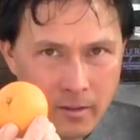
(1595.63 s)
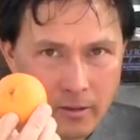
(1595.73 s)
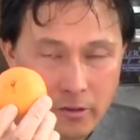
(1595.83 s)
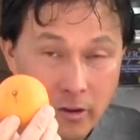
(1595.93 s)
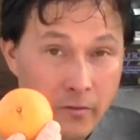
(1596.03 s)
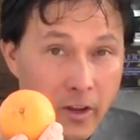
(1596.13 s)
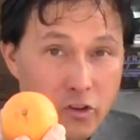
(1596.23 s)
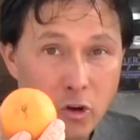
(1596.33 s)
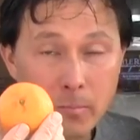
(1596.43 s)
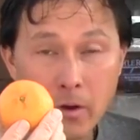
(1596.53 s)
These are
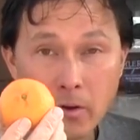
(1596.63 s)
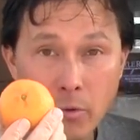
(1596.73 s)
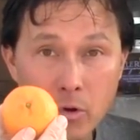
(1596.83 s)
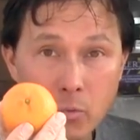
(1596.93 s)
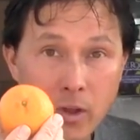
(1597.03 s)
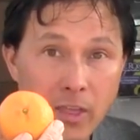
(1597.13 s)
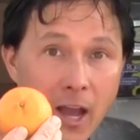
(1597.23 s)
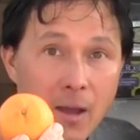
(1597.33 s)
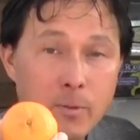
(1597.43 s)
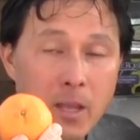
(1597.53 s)
conventional, but grown with
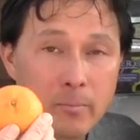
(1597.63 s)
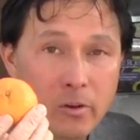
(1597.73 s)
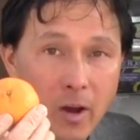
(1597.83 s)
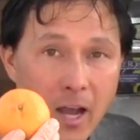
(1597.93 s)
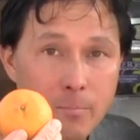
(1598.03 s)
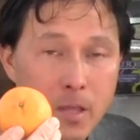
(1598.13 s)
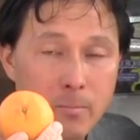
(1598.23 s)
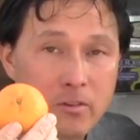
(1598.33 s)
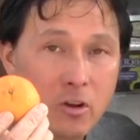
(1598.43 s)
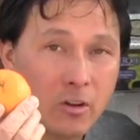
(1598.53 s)
I P M. So I P
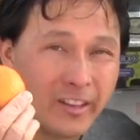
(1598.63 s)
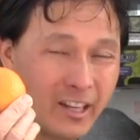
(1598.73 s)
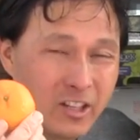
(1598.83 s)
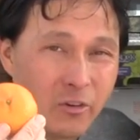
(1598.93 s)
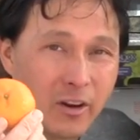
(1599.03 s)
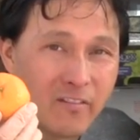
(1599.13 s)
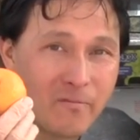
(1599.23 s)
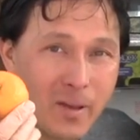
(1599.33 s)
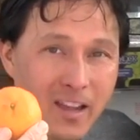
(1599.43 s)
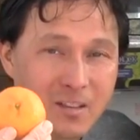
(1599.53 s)
M is called Integrative
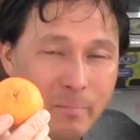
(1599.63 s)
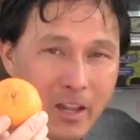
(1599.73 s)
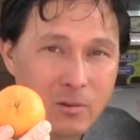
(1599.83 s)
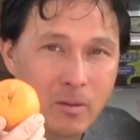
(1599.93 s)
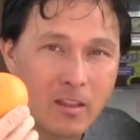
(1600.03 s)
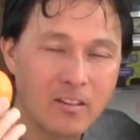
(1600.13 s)
Pest Management.